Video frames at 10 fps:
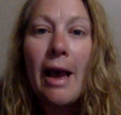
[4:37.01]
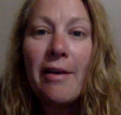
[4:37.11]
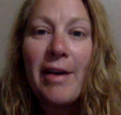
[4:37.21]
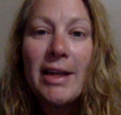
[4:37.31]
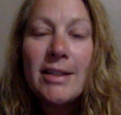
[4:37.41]

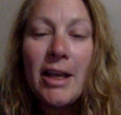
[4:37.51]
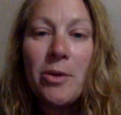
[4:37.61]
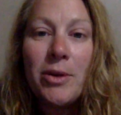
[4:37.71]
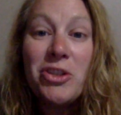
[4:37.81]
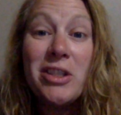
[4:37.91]
of asking
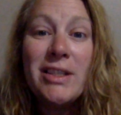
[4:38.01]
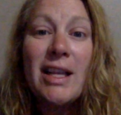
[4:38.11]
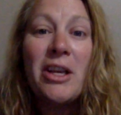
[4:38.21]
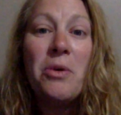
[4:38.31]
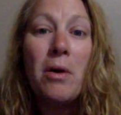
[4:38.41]
questions
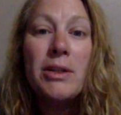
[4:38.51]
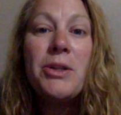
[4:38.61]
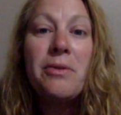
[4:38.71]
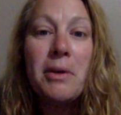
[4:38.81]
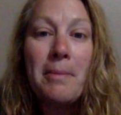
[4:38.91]
that you
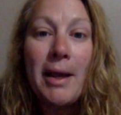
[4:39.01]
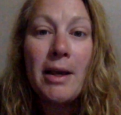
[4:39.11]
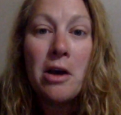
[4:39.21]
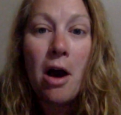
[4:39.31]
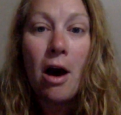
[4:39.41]
also
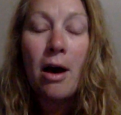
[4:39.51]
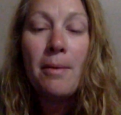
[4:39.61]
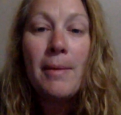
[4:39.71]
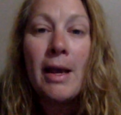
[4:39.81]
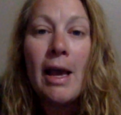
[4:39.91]
remain
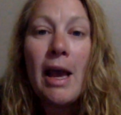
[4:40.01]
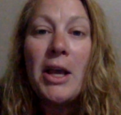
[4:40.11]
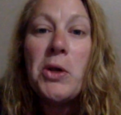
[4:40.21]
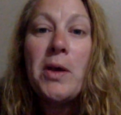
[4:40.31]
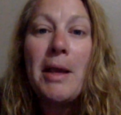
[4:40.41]
calm
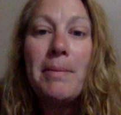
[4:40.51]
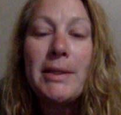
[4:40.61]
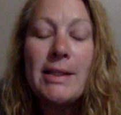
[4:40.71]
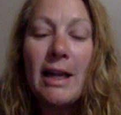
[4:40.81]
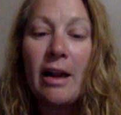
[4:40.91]
and you keep a
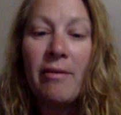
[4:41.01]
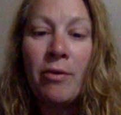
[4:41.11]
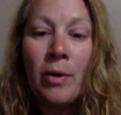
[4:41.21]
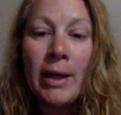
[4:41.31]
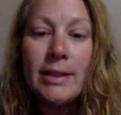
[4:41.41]
steady
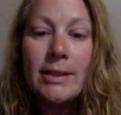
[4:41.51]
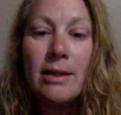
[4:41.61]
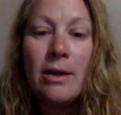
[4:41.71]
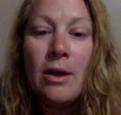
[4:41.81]
voice.